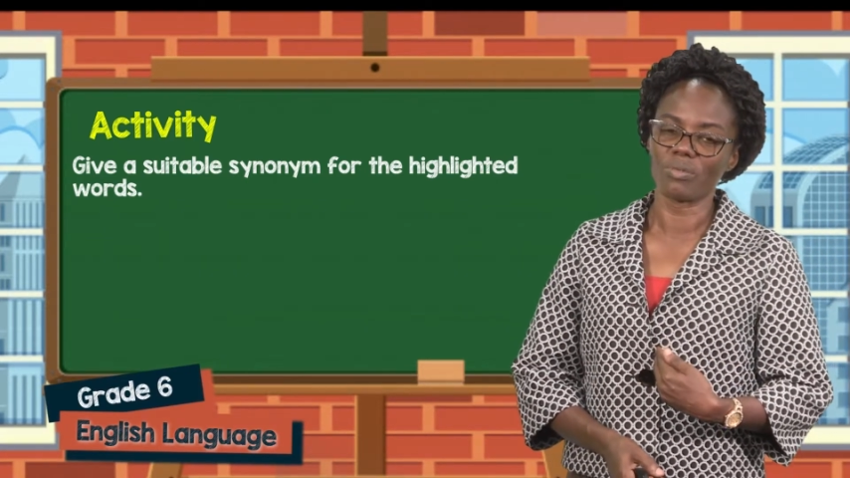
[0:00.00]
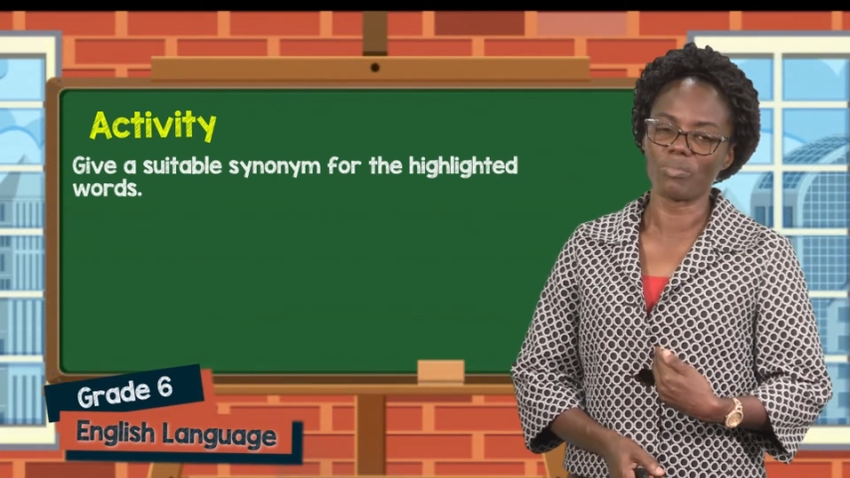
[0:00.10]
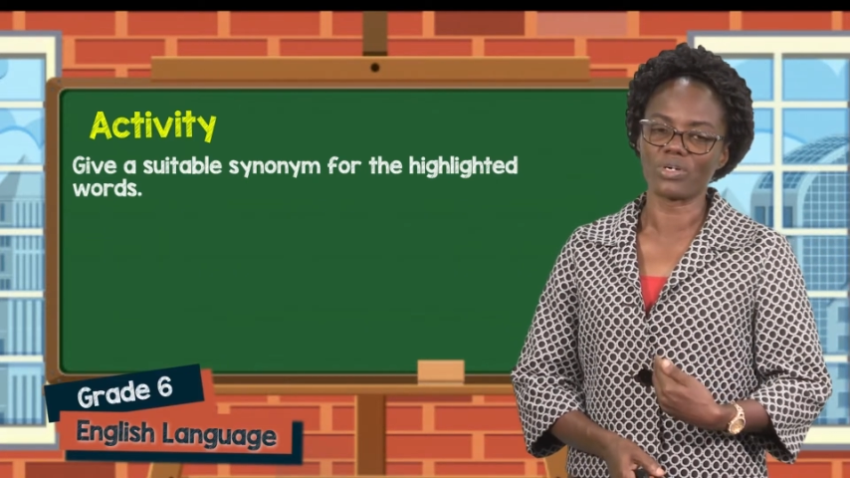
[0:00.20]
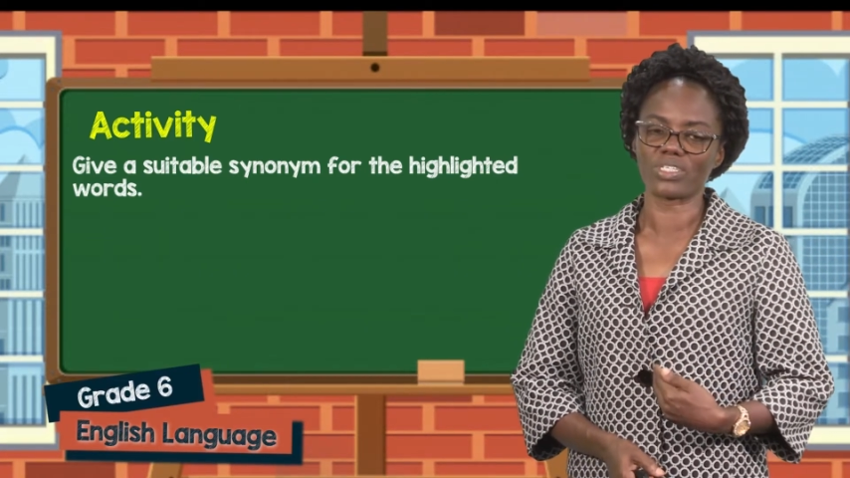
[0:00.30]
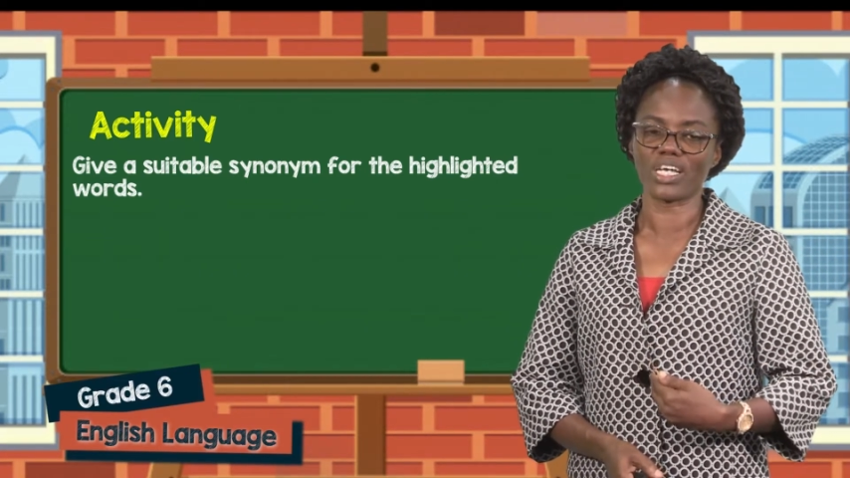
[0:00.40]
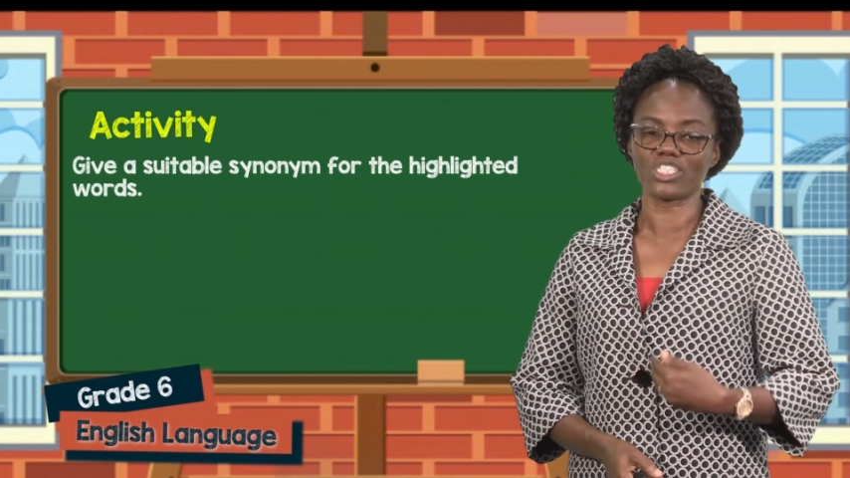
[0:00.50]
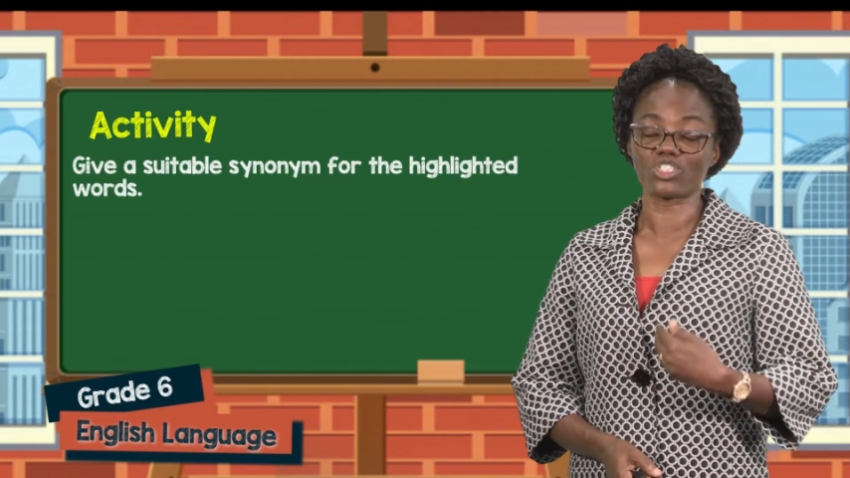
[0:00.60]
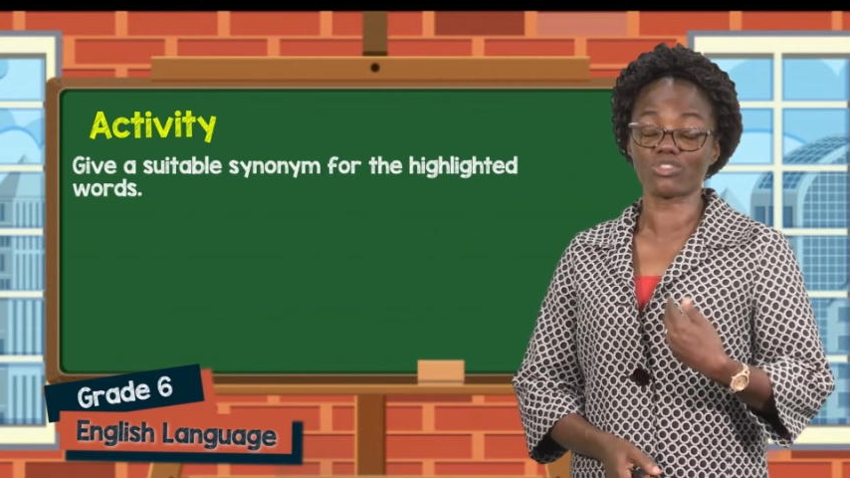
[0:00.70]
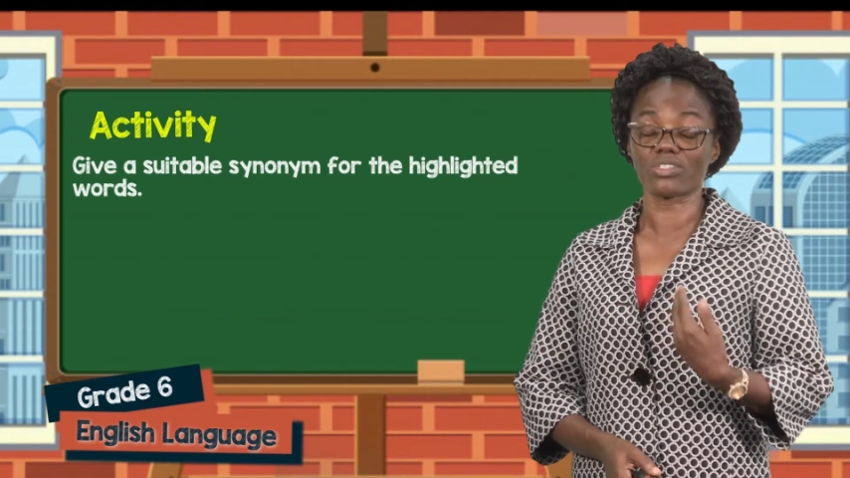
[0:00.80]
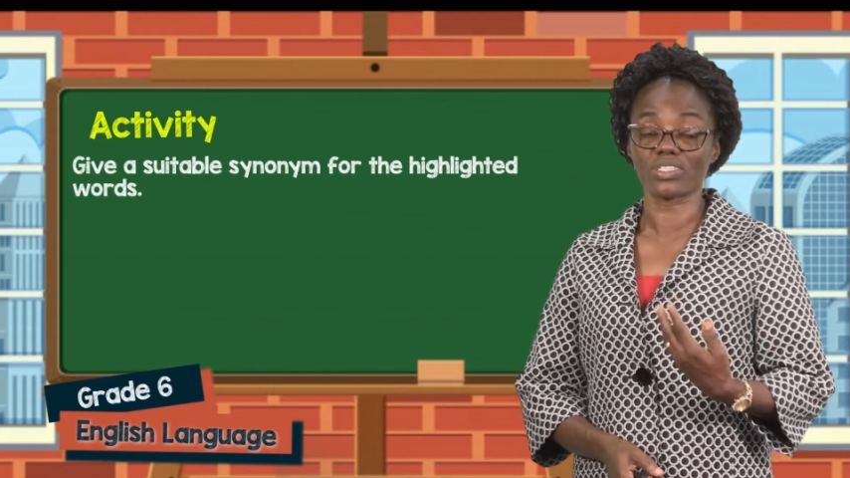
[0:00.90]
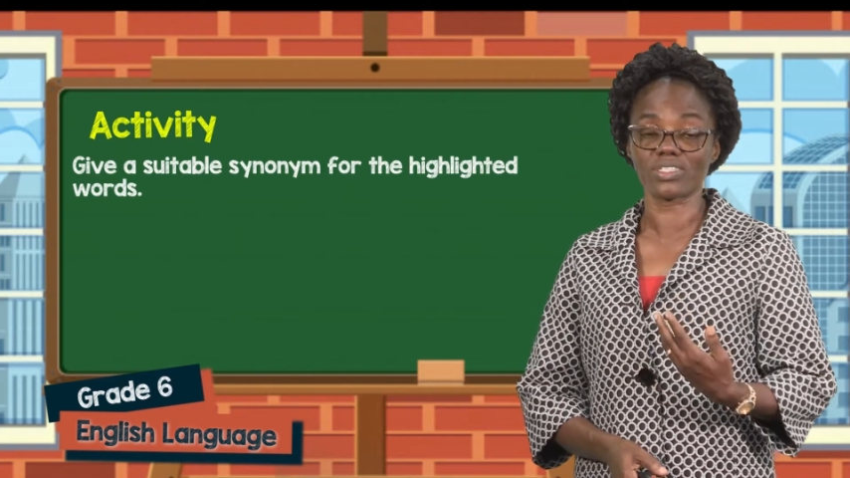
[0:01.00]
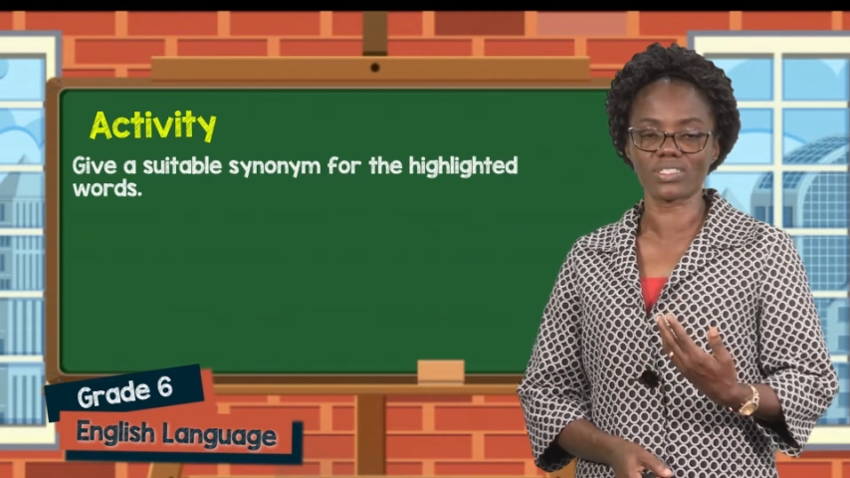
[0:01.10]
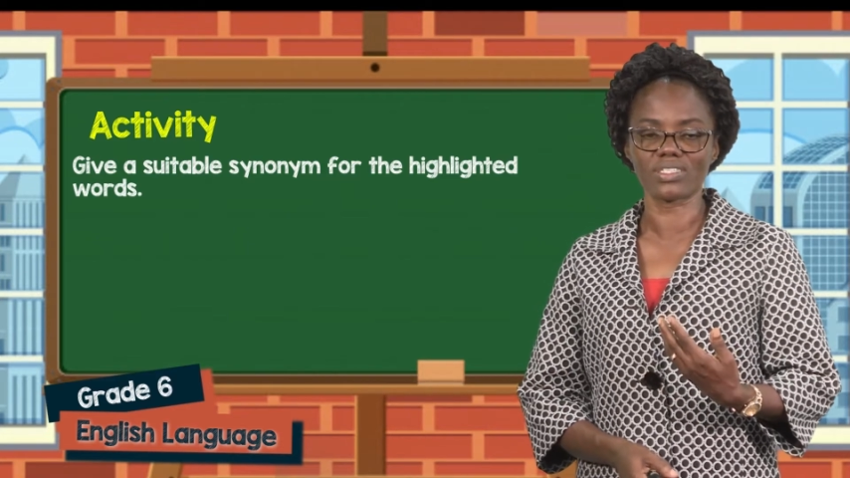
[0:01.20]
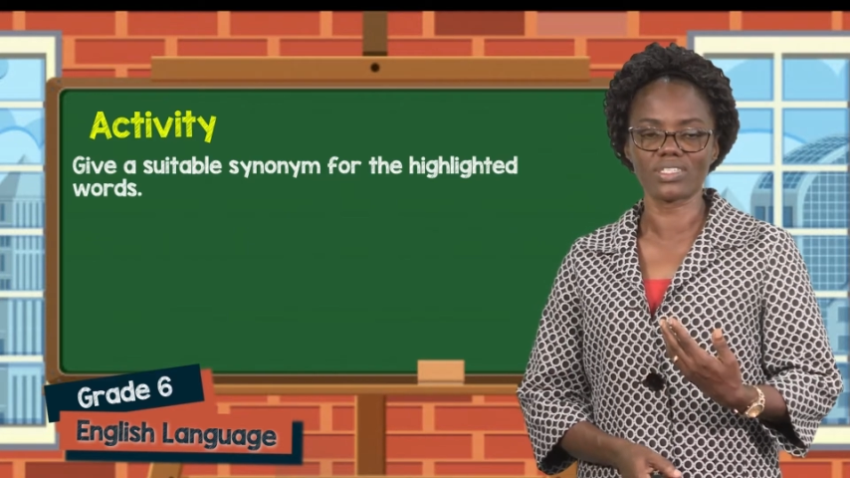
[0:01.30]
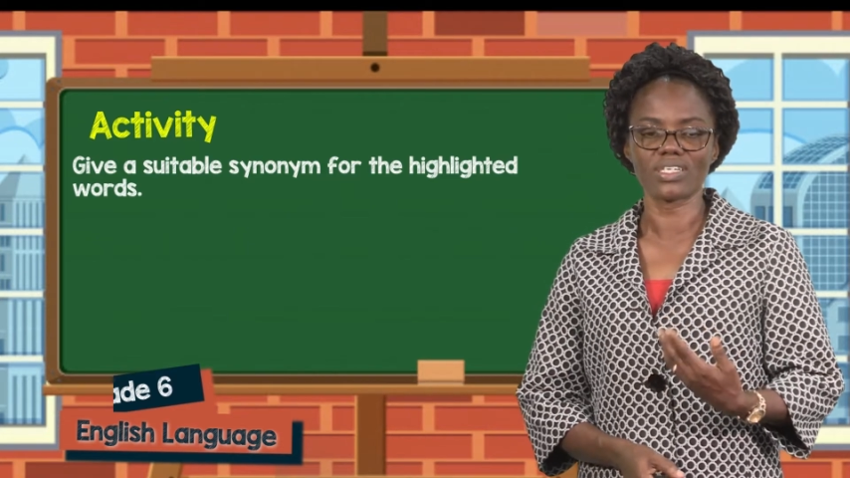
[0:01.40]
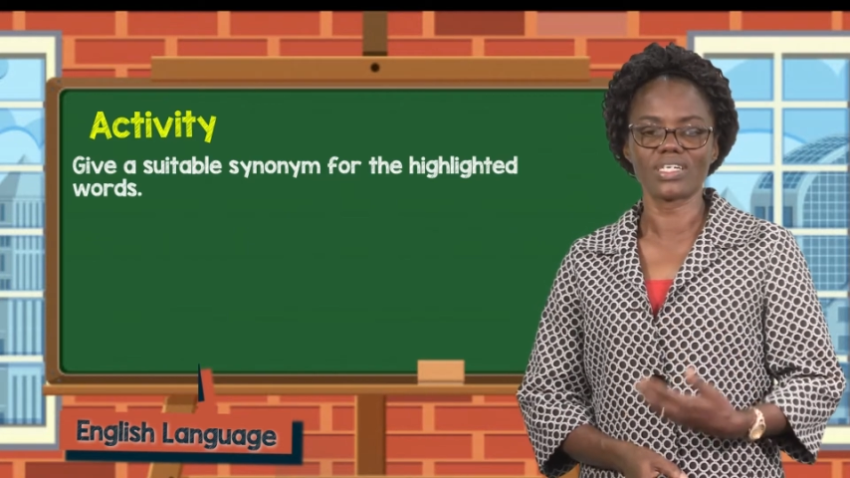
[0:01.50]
but I trust